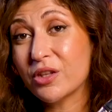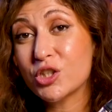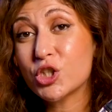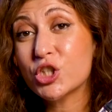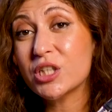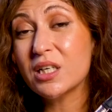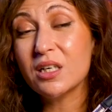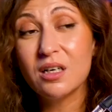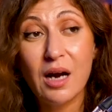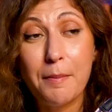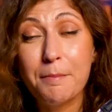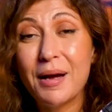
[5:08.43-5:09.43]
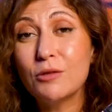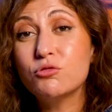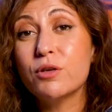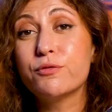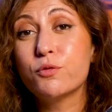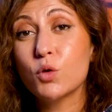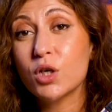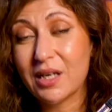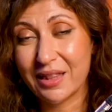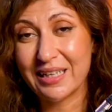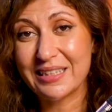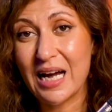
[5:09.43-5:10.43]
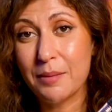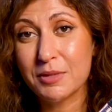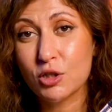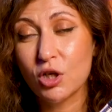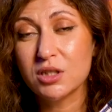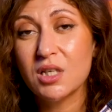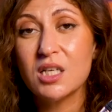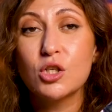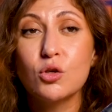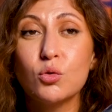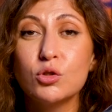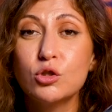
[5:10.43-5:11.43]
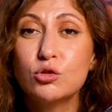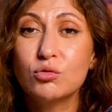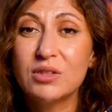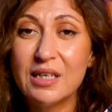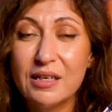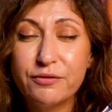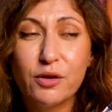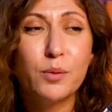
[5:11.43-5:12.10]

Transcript: sheer amount of work that Amazon does in order to deliver the